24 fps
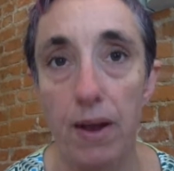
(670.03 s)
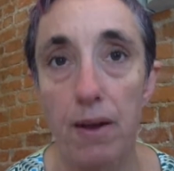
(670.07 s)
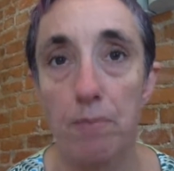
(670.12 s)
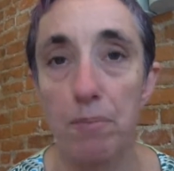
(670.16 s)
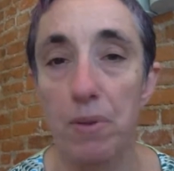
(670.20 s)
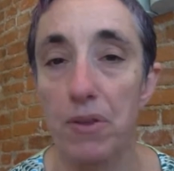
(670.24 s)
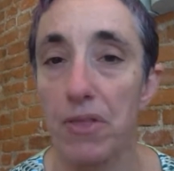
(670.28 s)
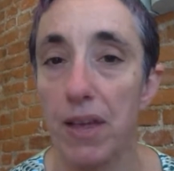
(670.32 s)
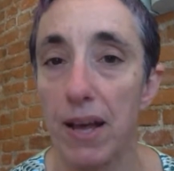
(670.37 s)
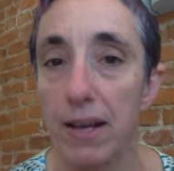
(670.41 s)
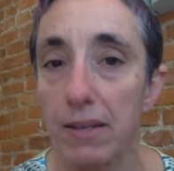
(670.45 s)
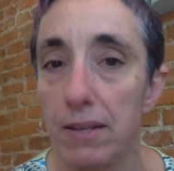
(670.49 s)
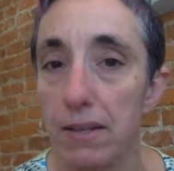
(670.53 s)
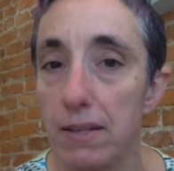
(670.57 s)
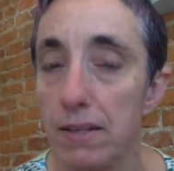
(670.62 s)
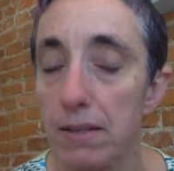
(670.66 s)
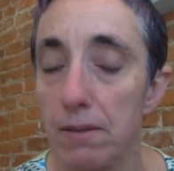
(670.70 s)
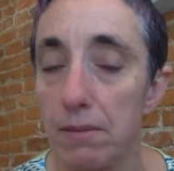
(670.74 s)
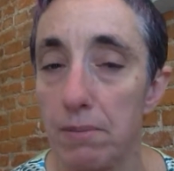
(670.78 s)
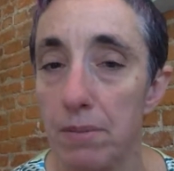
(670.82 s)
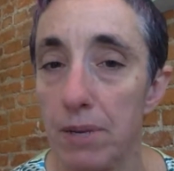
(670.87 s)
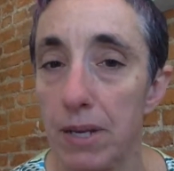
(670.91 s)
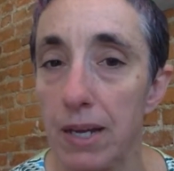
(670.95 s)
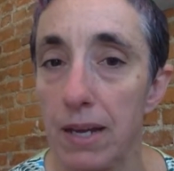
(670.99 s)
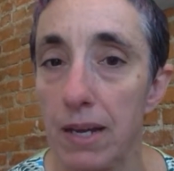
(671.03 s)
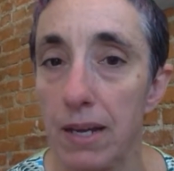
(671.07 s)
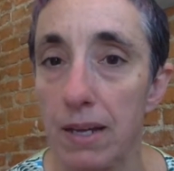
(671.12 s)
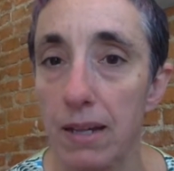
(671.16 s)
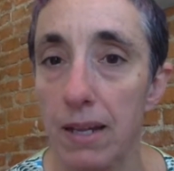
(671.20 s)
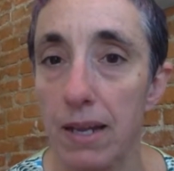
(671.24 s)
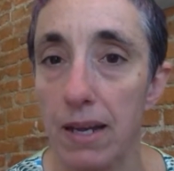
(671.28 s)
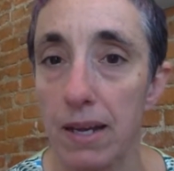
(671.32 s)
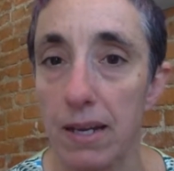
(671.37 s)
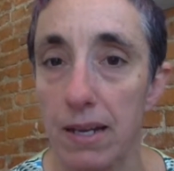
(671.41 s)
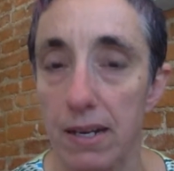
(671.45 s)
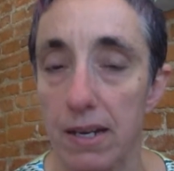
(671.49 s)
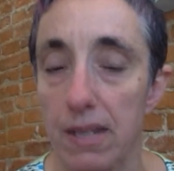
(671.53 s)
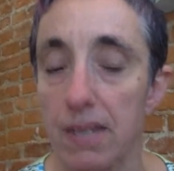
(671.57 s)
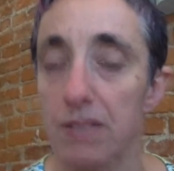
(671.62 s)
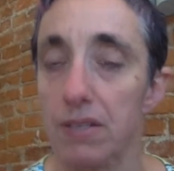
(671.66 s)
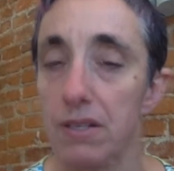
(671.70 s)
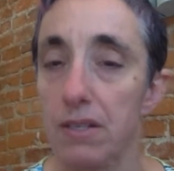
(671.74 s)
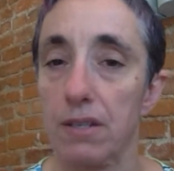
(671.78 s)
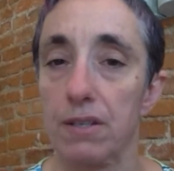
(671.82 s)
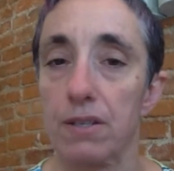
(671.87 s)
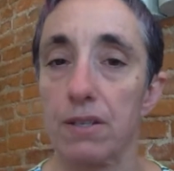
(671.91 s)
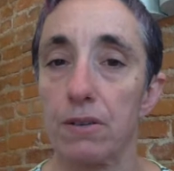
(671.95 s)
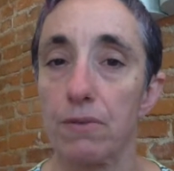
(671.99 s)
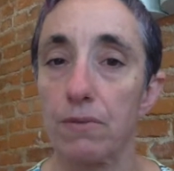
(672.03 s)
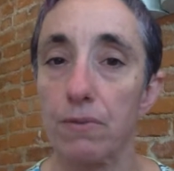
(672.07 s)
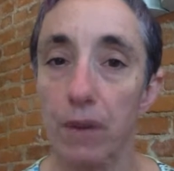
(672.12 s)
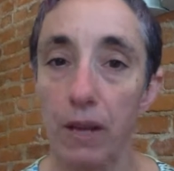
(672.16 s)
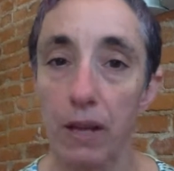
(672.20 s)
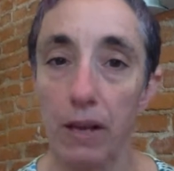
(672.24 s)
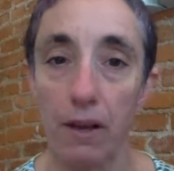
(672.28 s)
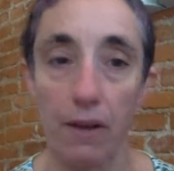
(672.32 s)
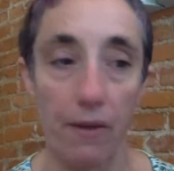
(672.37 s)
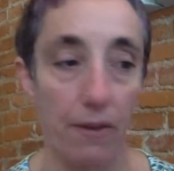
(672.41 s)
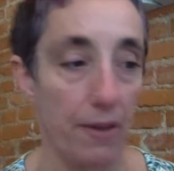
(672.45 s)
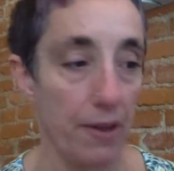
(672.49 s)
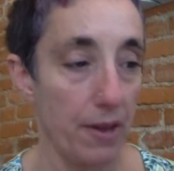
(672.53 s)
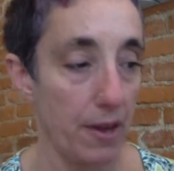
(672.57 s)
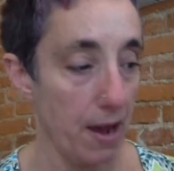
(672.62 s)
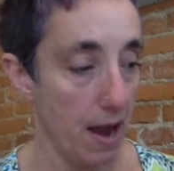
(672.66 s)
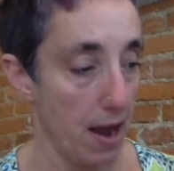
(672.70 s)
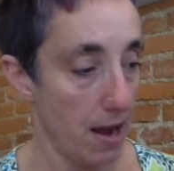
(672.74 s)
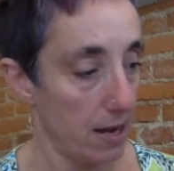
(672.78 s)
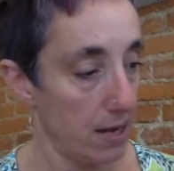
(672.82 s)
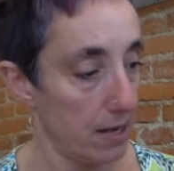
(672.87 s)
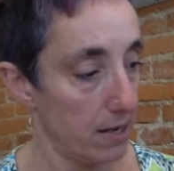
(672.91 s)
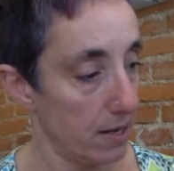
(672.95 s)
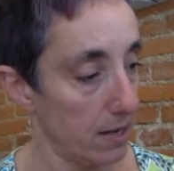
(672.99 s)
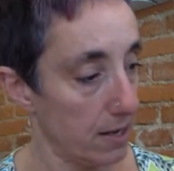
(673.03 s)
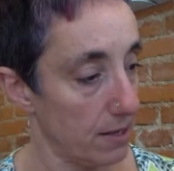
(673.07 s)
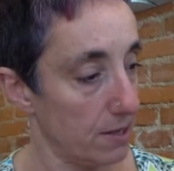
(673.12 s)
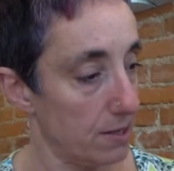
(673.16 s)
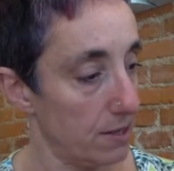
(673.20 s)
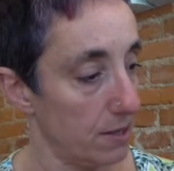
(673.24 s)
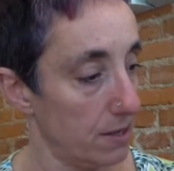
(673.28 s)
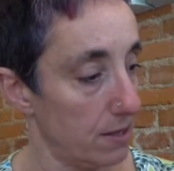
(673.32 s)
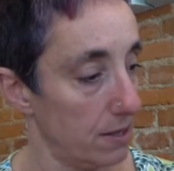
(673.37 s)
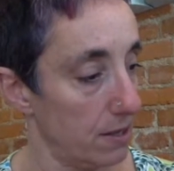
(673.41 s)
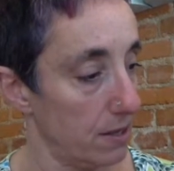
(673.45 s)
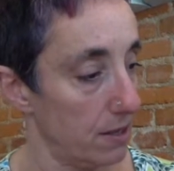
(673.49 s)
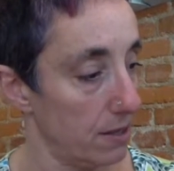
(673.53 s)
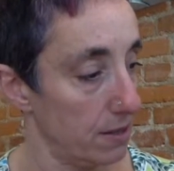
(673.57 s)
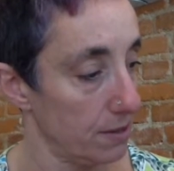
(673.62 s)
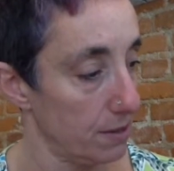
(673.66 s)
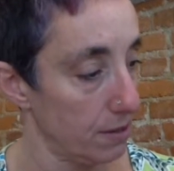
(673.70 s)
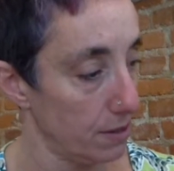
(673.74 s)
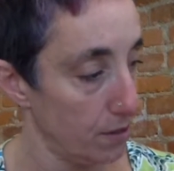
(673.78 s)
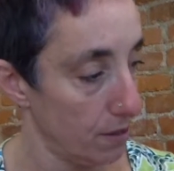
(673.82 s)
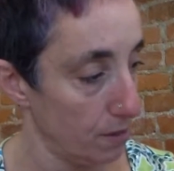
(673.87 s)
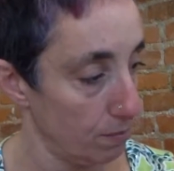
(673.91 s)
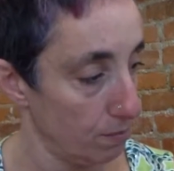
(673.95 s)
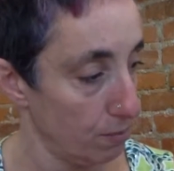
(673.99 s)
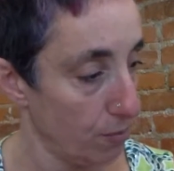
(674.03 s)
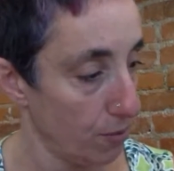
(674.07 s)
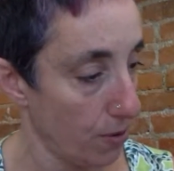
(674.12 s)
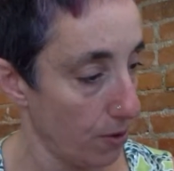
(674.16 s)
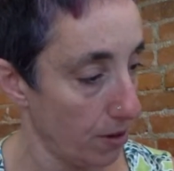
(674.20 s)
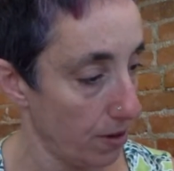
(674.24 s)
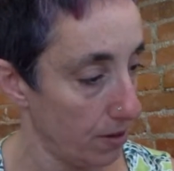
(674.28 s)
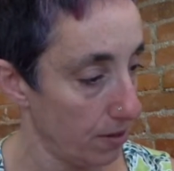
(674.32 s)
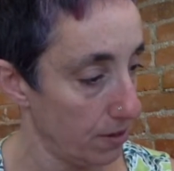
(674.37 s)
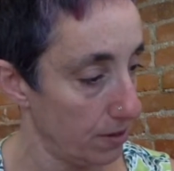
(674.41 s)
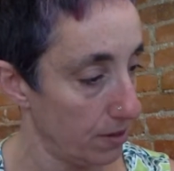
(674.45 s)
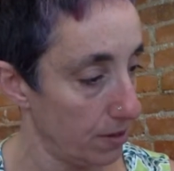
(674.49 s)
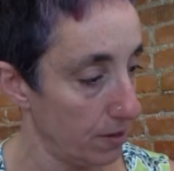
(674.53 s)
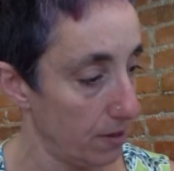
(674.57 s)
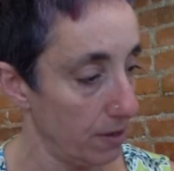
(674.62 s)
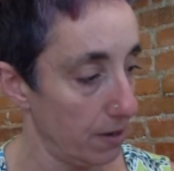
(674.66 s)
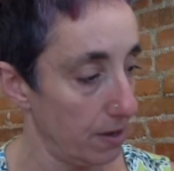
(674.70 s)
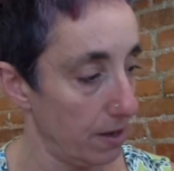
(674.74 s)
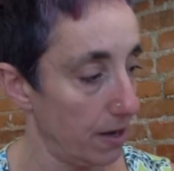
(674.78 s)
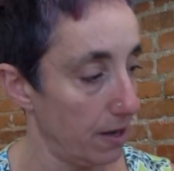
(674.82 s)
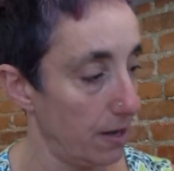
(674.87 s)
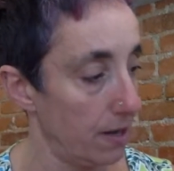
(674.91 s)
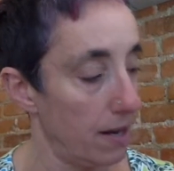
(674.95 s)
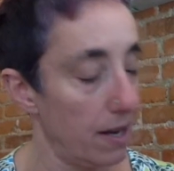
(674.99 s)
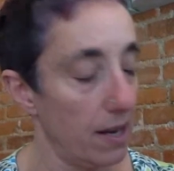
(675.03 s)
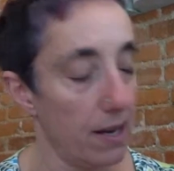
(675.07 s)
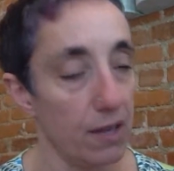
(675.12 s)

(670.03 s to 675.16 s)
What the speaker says: But that doesn't mean that connection isn't real and connection isn't important, right?